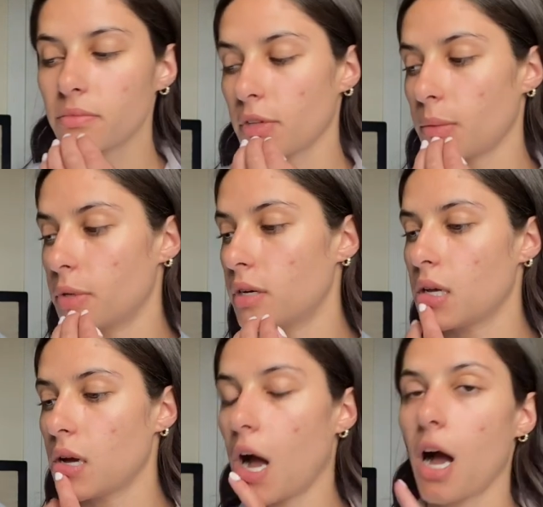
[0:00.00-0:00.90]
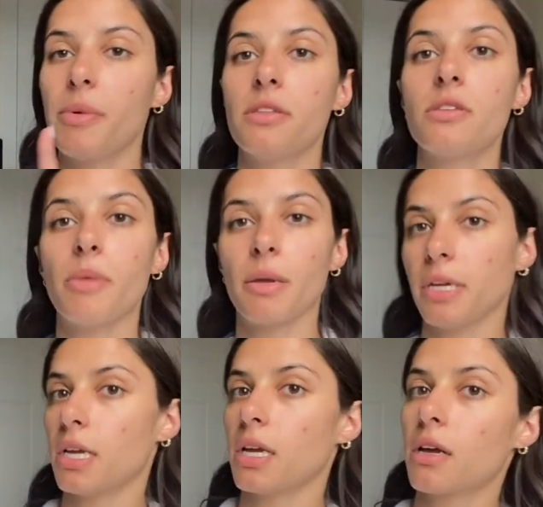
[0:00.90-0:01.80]
I'm gonna hop into my
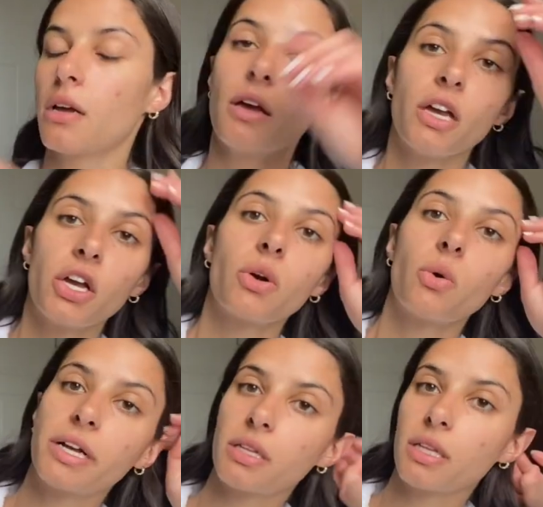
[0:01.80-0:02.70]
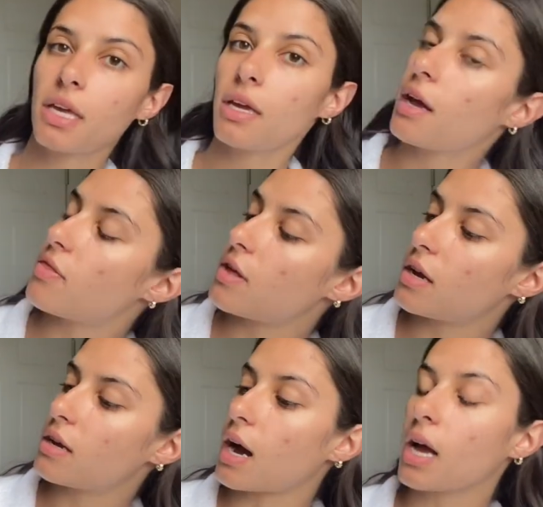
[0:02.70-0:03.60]
meeting quickly, and
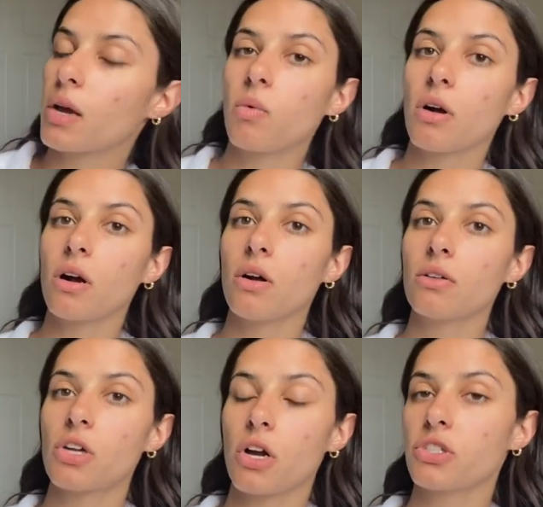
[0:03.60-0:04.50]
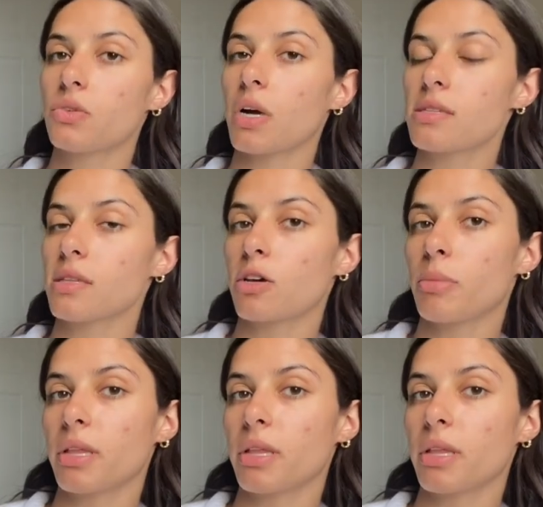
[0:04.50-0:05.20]
then I will talk to you guys a little bit